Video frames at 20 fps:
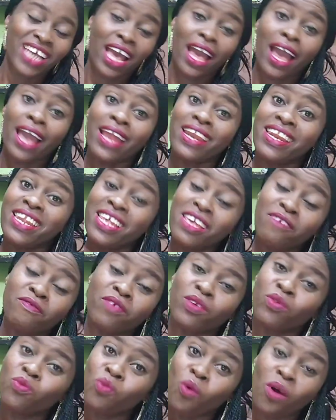I live
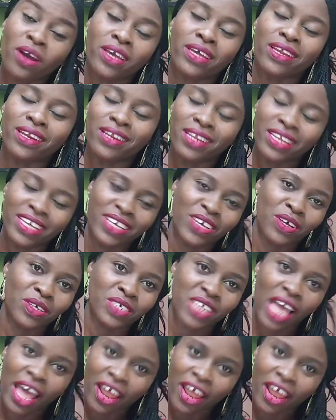and work in Lagos,